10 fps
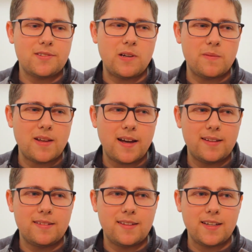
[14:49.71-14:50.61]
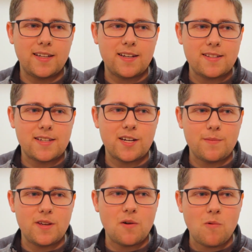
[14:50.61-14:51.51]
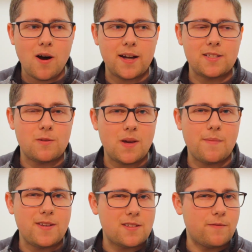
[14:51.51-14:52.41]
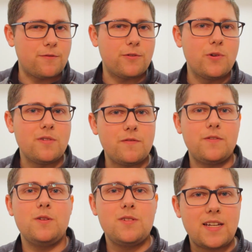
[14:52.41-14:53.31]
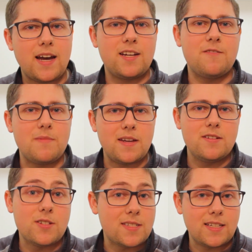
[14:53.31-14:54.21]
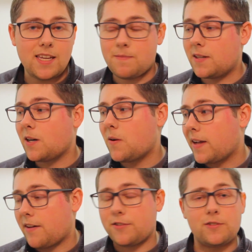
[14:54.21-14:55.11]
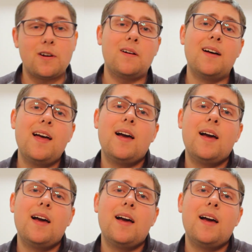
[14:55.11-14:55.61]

so I'm not thinking it's going to be a wine, so maybe some fruit-infused kind of mead just to keep it going after all.